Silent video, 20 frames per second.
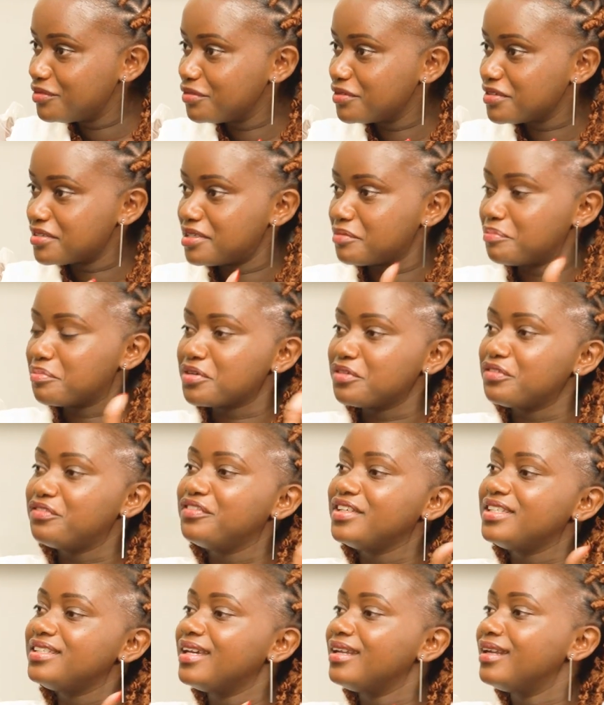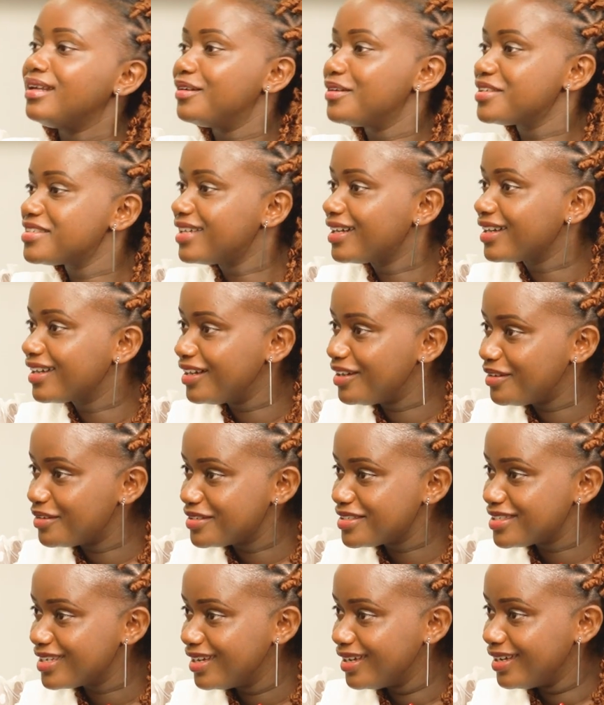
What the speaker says: It was the profit and loss account.